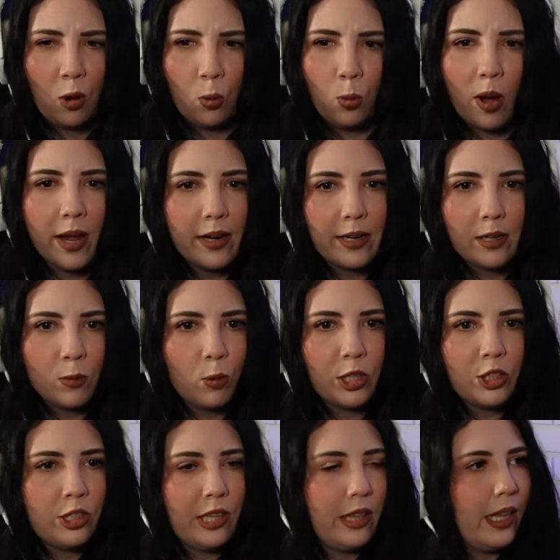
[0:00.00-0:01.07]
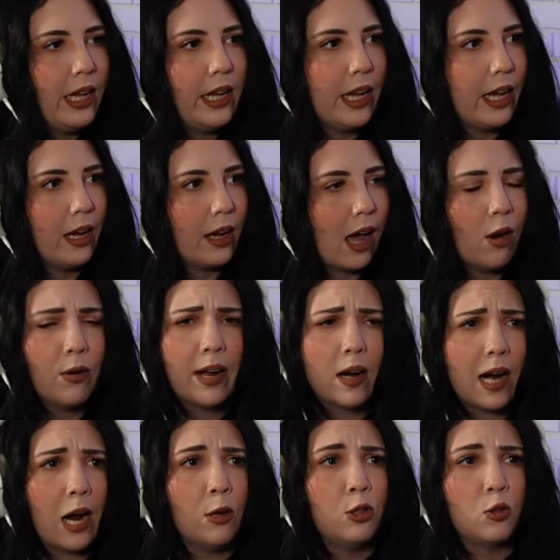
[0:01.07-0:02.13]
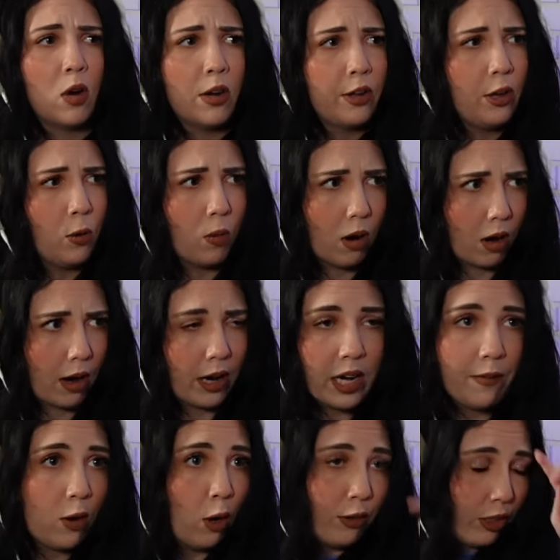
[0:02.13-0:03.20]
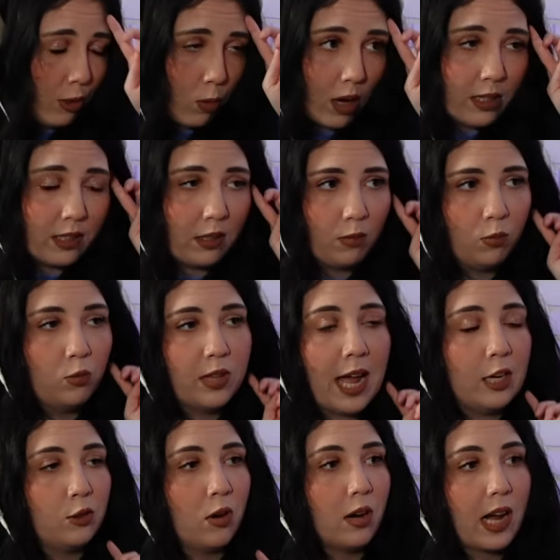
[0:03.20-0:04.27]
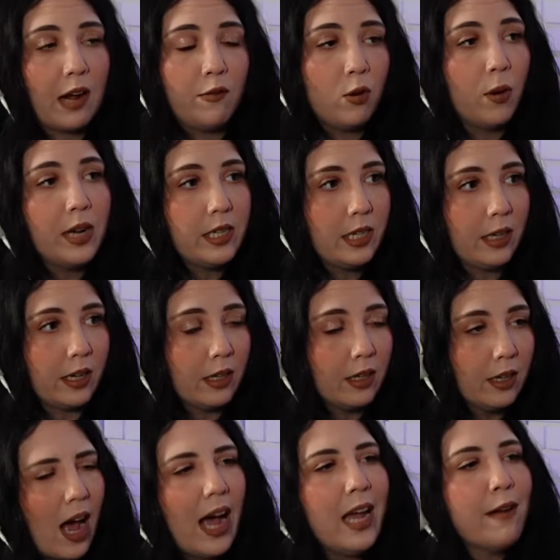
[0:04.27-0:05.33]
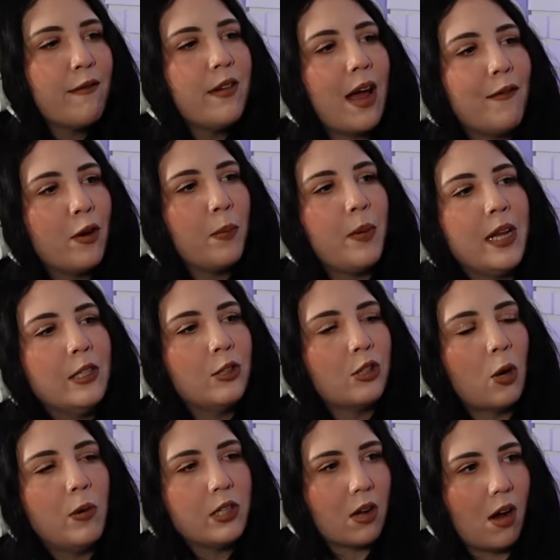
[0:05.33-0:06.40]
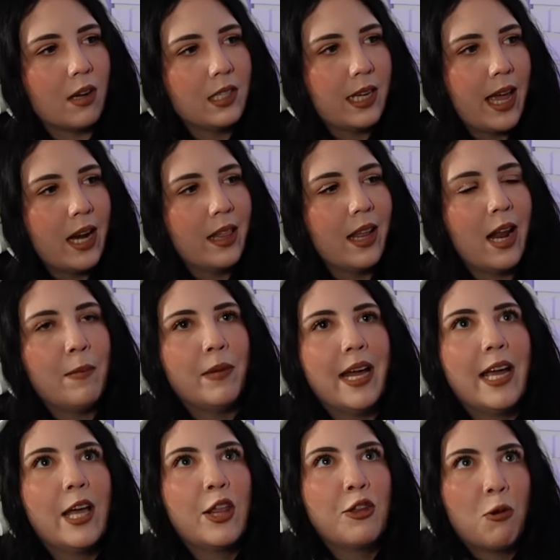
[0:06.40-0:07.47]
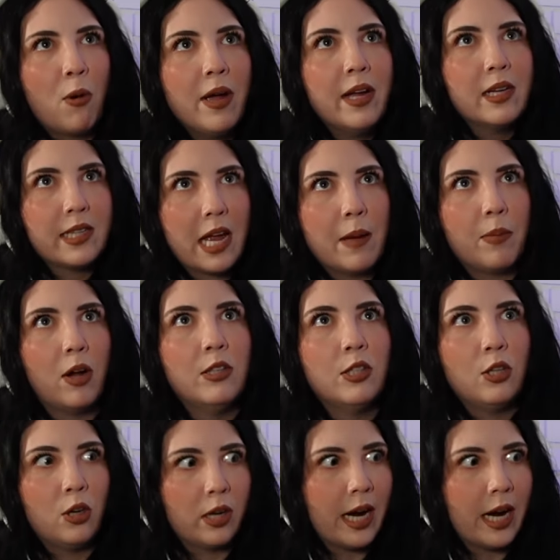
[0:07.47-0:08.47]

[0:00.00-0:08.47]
What was she thinking? I don't care how drunk you are. I don't even know if she was that drunk. I have no idea. I have never been so intoxicated that I'm like, throwing a tampon's a good